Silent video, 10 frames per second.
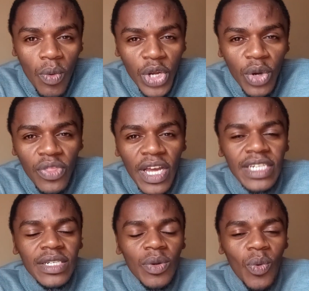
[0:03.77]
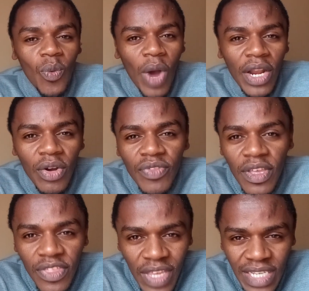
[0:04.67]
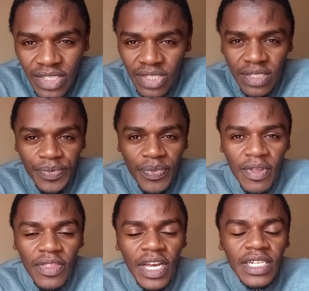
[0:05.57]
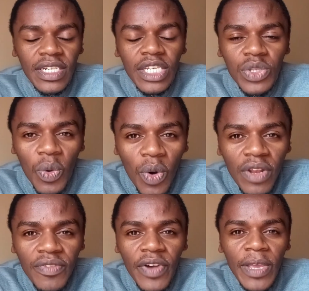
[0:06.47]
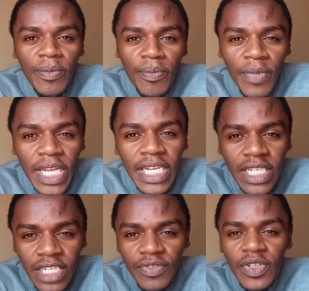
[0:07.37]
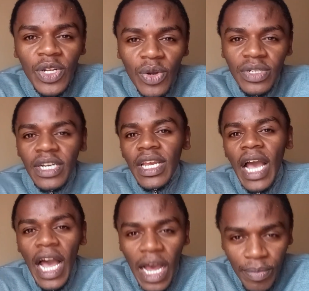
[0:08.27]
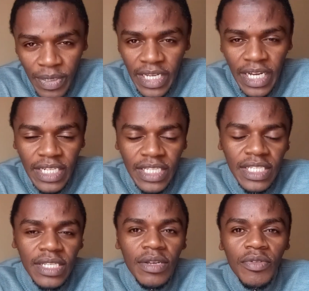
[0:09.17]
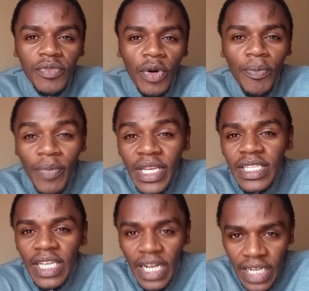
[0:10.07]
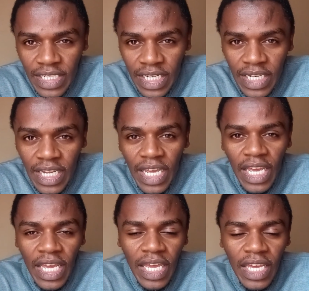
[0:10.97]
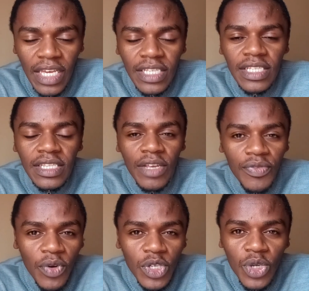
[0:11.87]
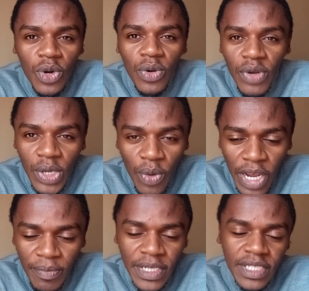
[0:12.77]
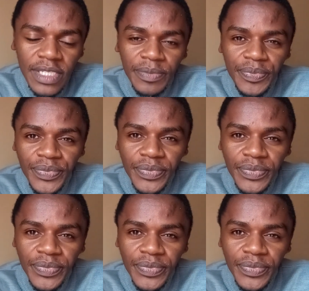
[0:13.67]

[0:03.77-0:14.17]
We know that one of the things that disqualify many DV lottery applicants from being selected is the photo requirements.